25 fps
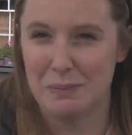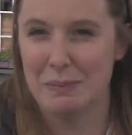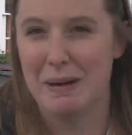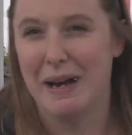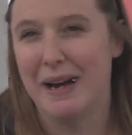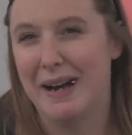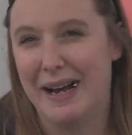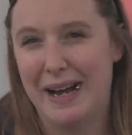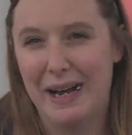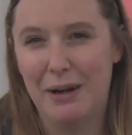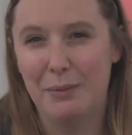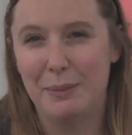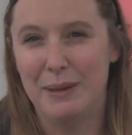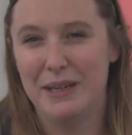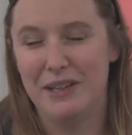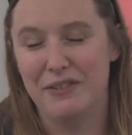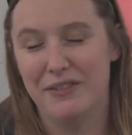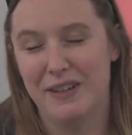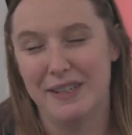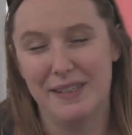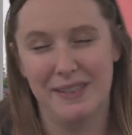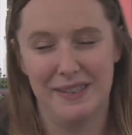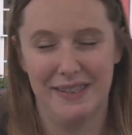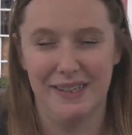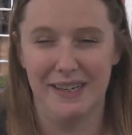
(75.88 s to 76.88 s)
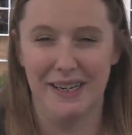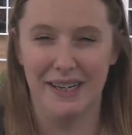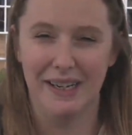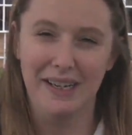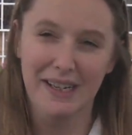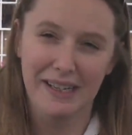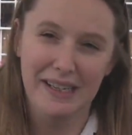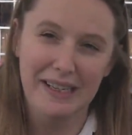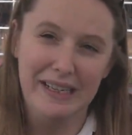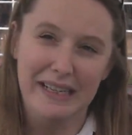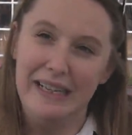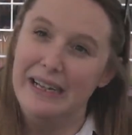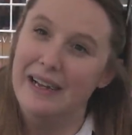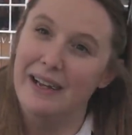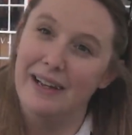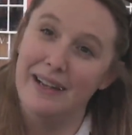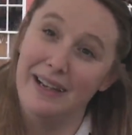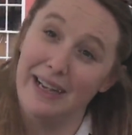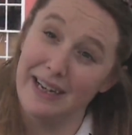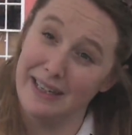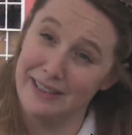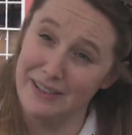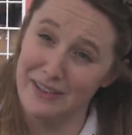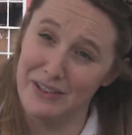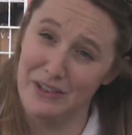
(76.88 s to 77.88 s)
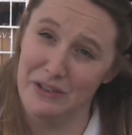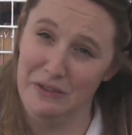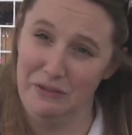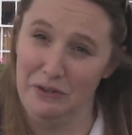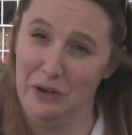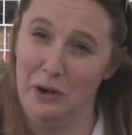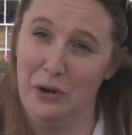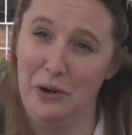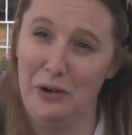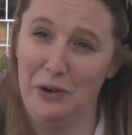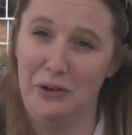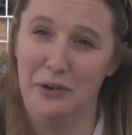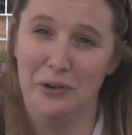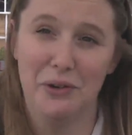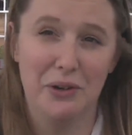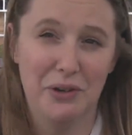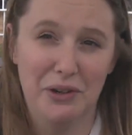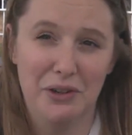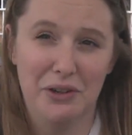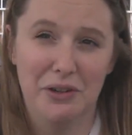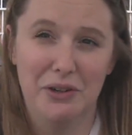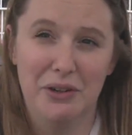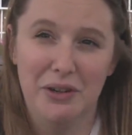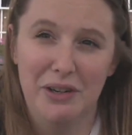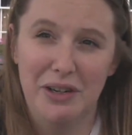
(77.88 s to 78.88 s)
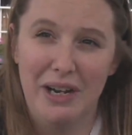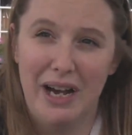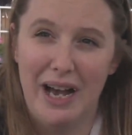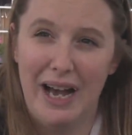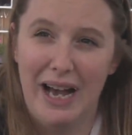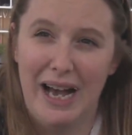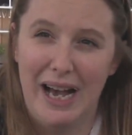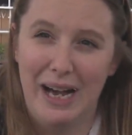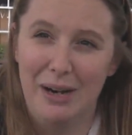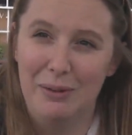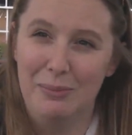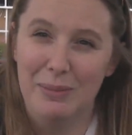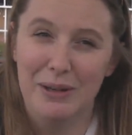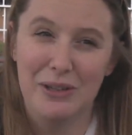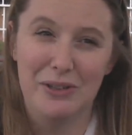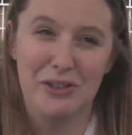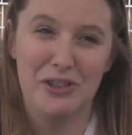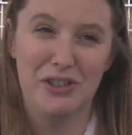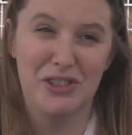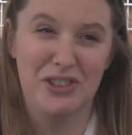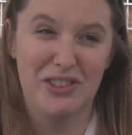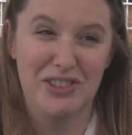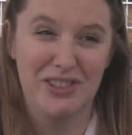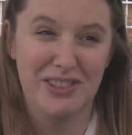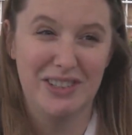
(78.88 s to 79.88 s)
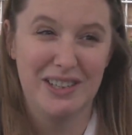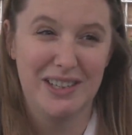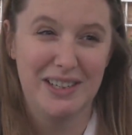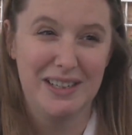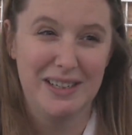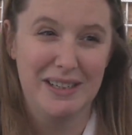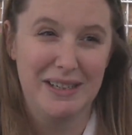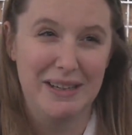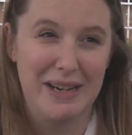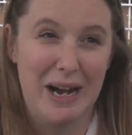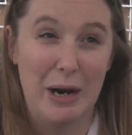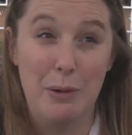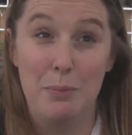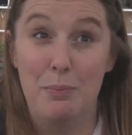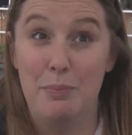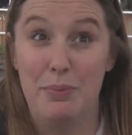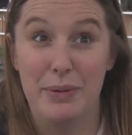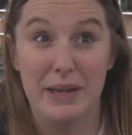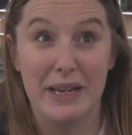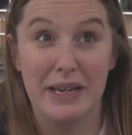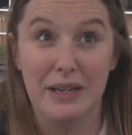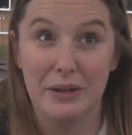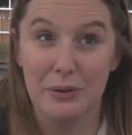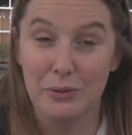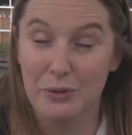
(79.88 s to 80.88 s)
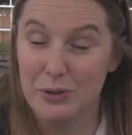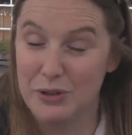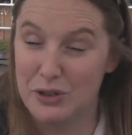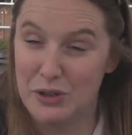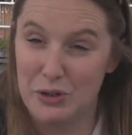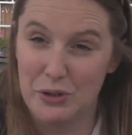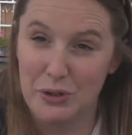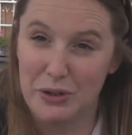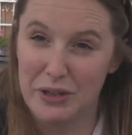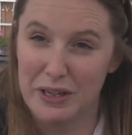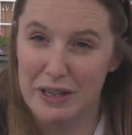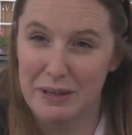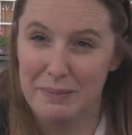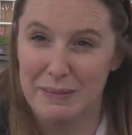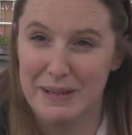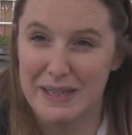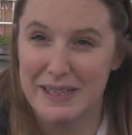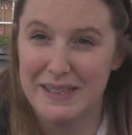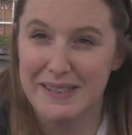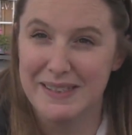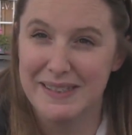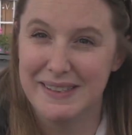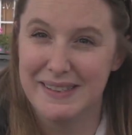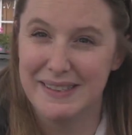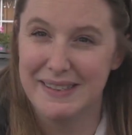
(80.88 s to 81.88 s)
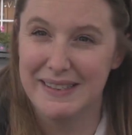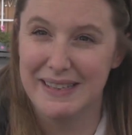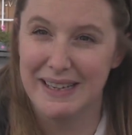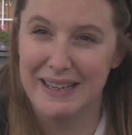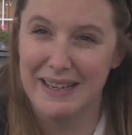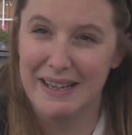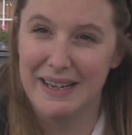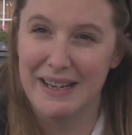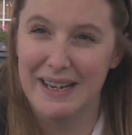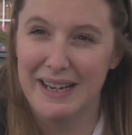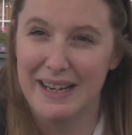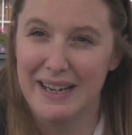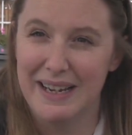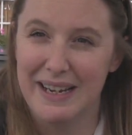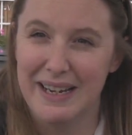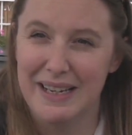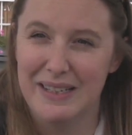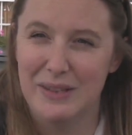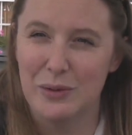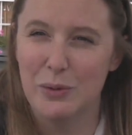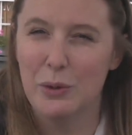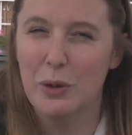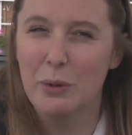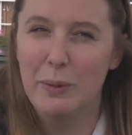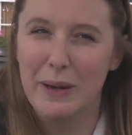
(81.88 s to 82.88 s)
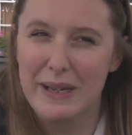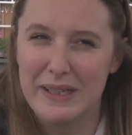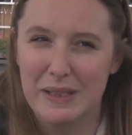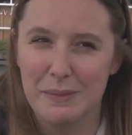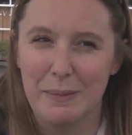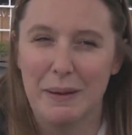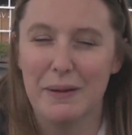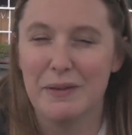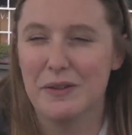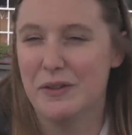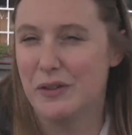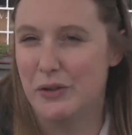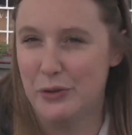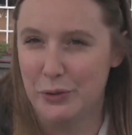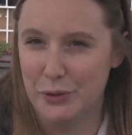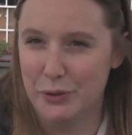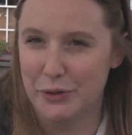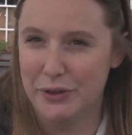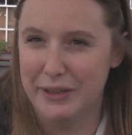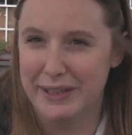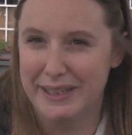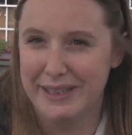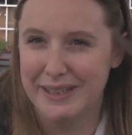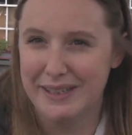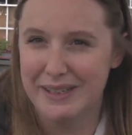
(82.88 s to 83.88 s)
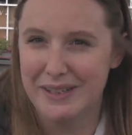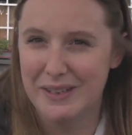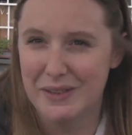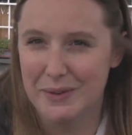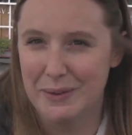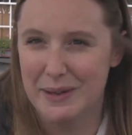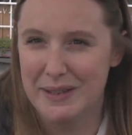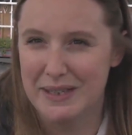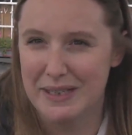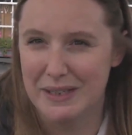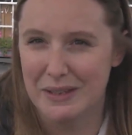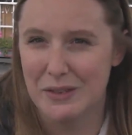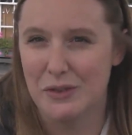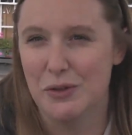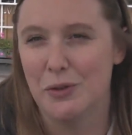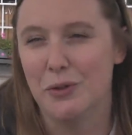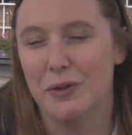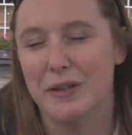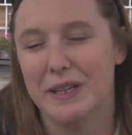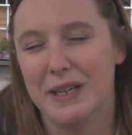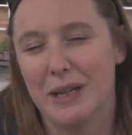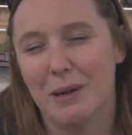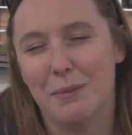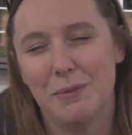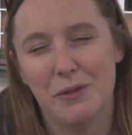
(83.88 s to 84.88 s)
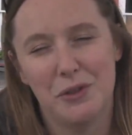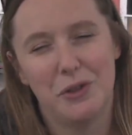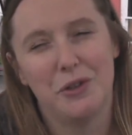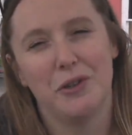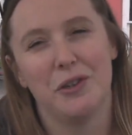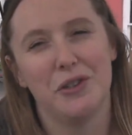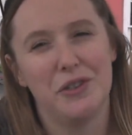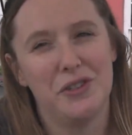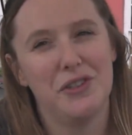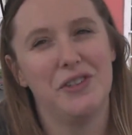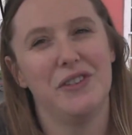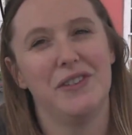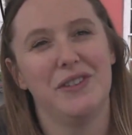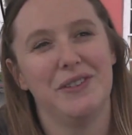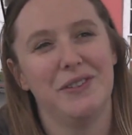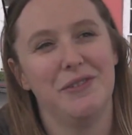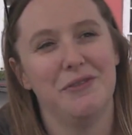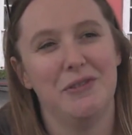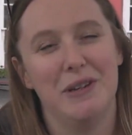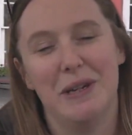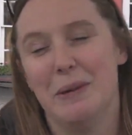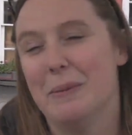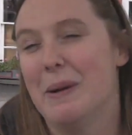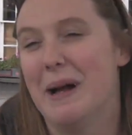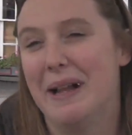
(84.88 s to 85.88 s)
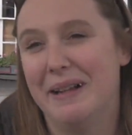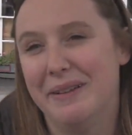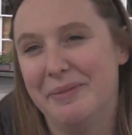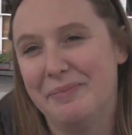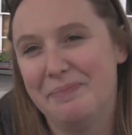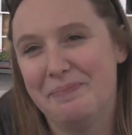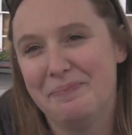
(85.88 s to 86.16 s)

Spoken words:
matter how many fancy lights you've got or how big an auditorium is. It's always about the story. So I think the story comes across really well.